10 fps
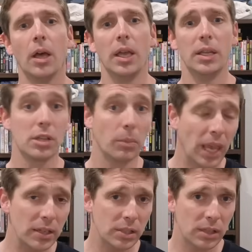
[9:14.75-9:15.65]
In some
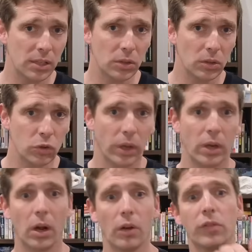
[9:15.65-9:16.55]
cases, that's a good trade
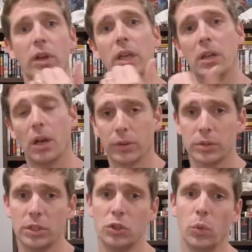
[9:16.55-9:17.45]
off. In other
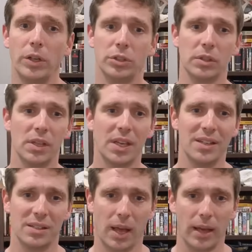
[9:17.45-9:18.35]
situations, it is
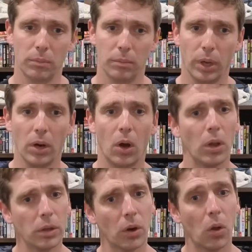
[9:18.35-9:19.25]
not. But all
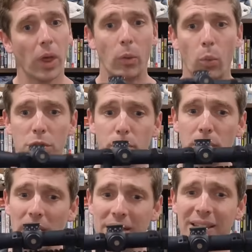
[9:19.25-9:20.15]
in all, I was
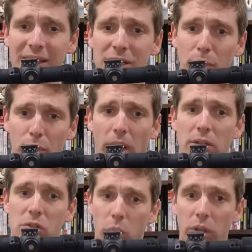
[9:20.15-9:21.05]
pleasantly surprised
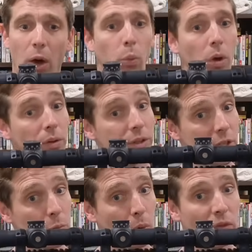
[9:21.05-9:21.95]
with how well the
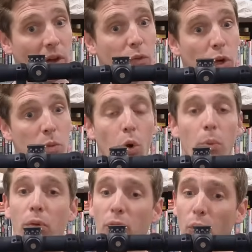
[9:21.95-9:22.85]
6.5 Creedmoor
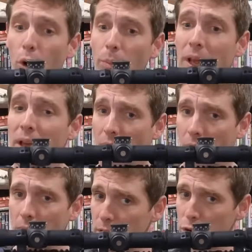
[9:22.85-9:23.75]
performed out
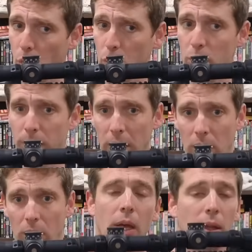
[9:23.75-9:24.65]
of this shorter
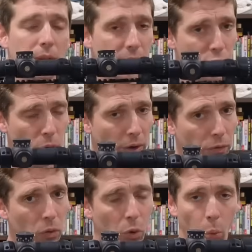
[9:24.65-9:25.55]
barrel. This rifle,
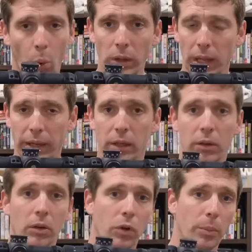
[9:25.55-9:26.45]
or one like it
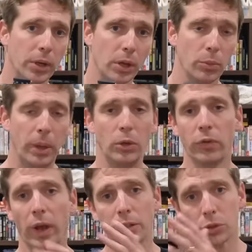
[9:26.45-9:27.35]
from another
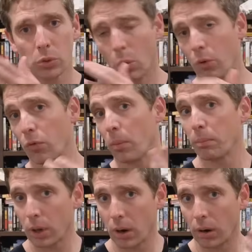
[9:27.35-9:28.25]
manufacturer or from
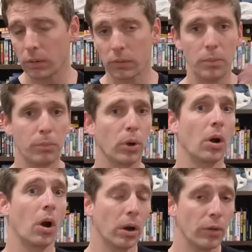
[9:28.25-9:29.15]
Bergara, right?
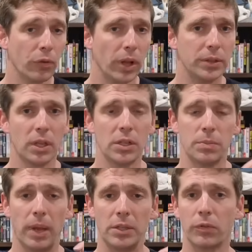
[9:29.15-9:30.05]
Bergara, for instance,
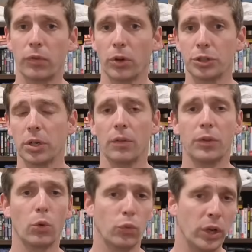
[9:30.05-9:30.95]
makes a version of their
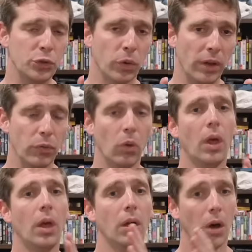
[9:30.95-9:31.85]
Ridge rifle
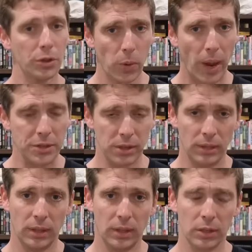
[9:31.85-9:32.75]
also has an
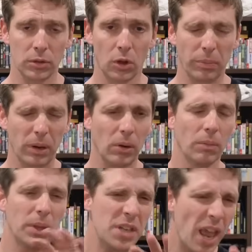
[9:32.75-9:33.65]
18 inch long barrel.
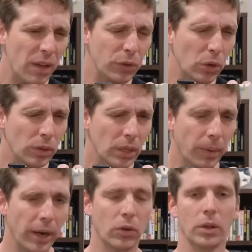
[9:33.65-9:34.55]
It's heavier than the
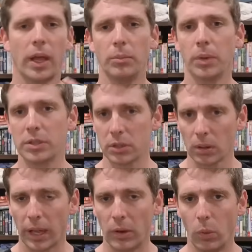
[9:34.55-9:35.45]
Microlite, but still
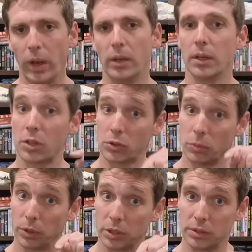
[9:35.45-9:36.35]
lightweight. It's also
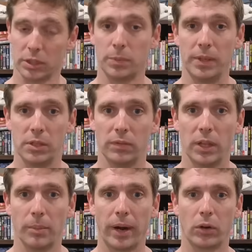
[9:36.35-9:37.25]
much less expensive than the
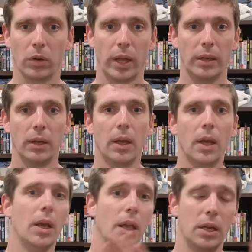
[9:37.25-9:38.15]
Microlite.
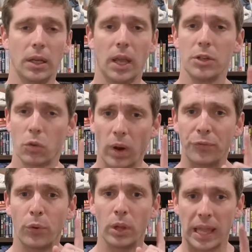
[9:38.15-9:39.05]
In any case, a
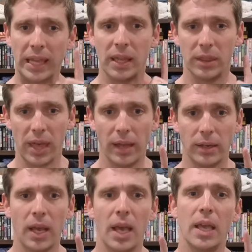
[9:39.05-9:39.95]
rifle like that
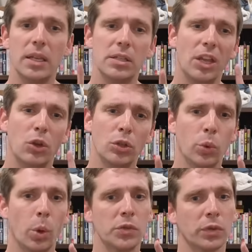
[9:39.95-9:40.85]
is a good
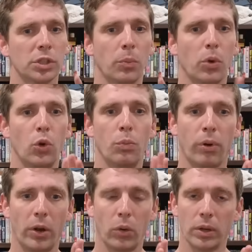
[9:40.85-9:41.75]
choice for someone who
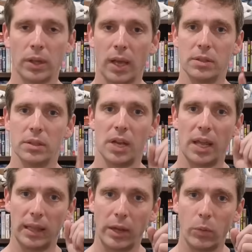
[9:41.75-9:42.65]
prioritizes a
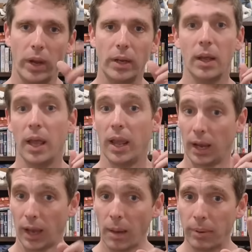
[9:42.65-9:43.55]
lightweight and
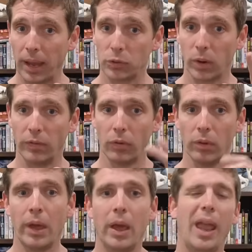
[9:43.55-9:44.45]
compact rifle,
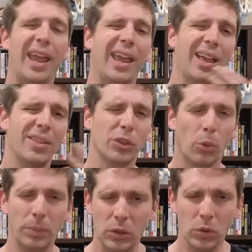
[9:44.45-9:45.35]
and they'll
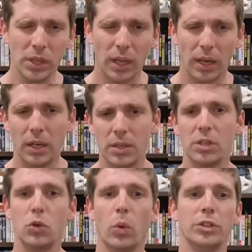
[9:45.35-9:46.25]
be using it in a
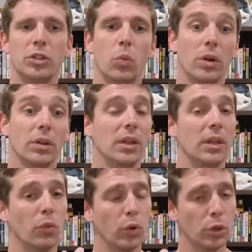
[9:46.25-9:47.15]
situation where the
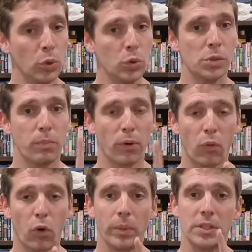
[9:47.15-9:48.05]
reduced
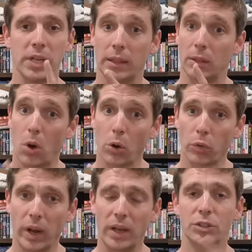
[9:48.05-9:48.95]
performance at long
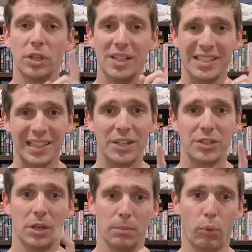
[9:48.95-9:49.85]
range is less
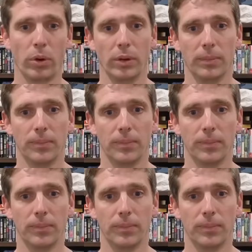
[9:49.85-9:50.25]
important.